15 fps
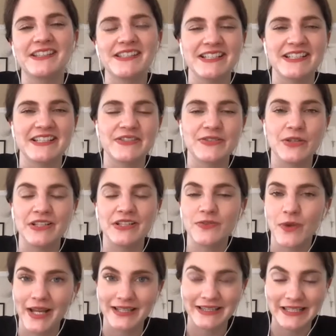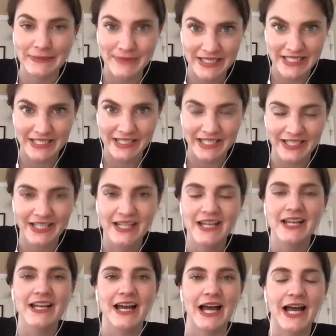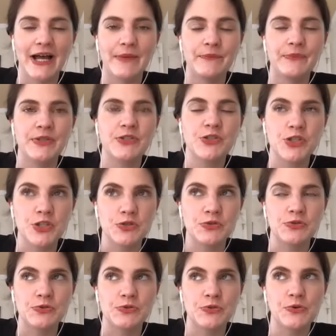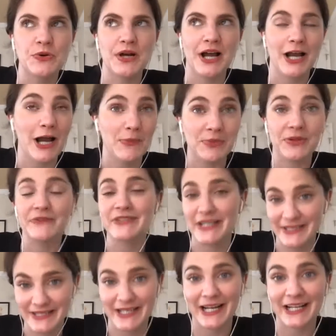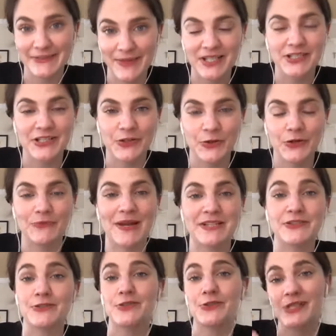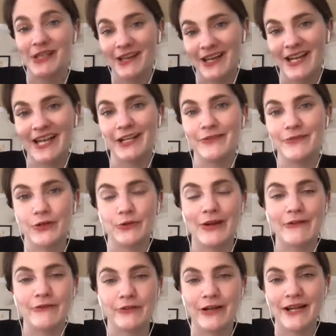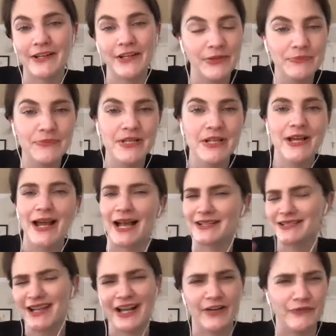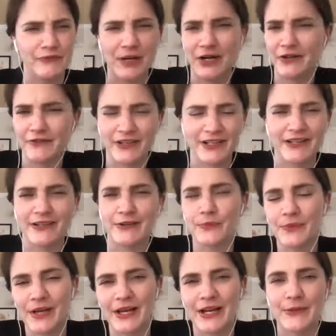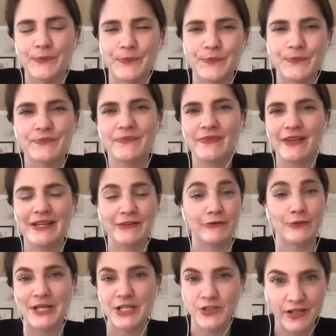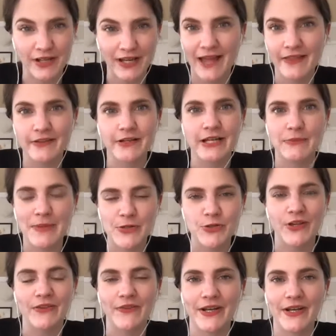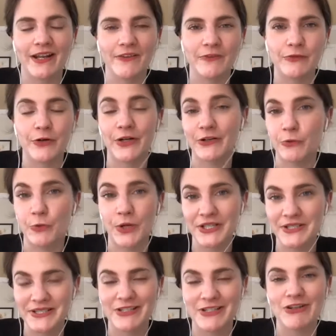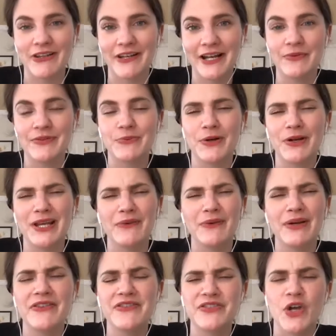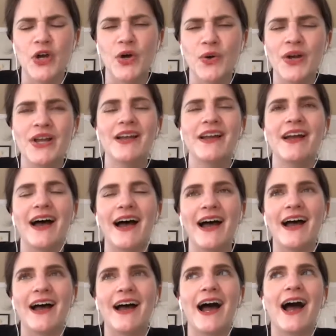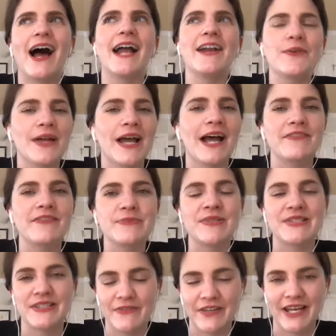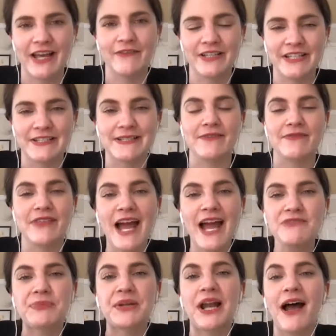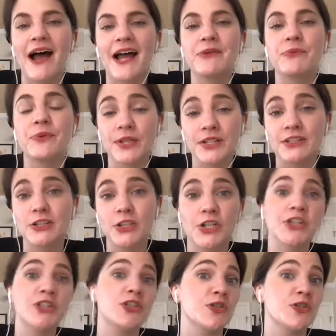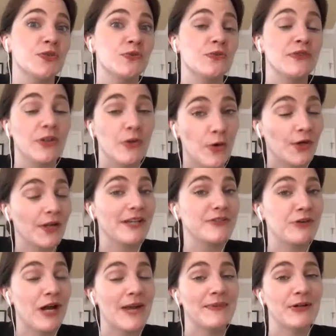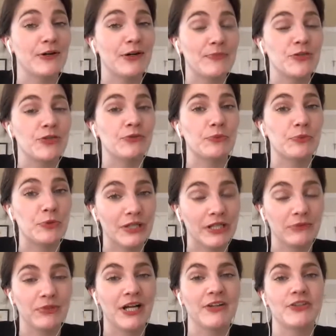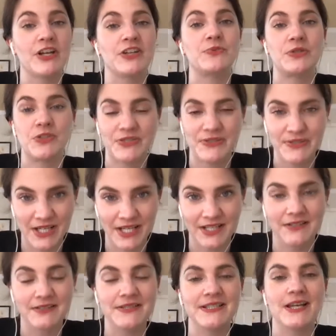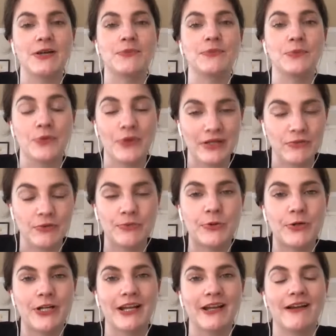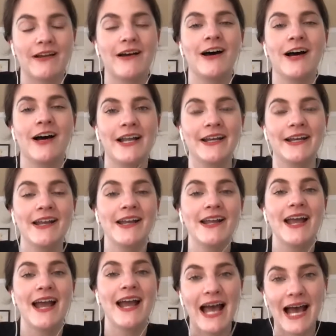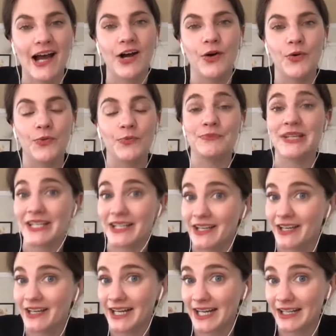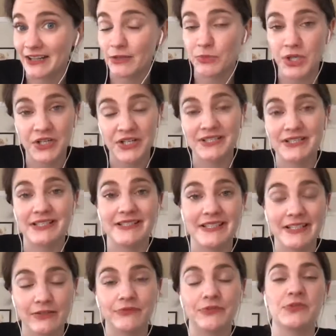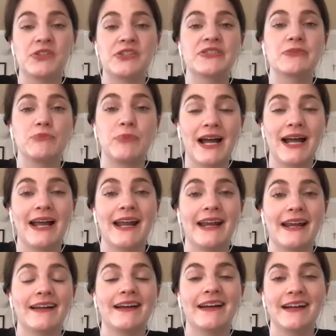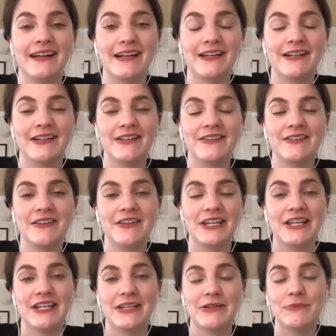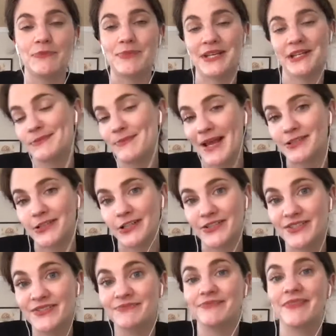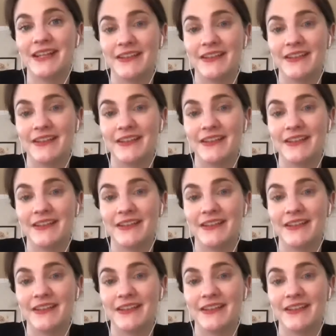is is quite limited um, to a couple of days that I spent in North Macedonia ahead of your referendum as kind of part of a um, information gathering mission that for an organization that I was working with. So uh, I don't have specific evidence of that, but I would look to the Organized Crime and Corruption Reporting Project, which has done some great reporting on how media in the Balkans is influenced by uh, the big spenders in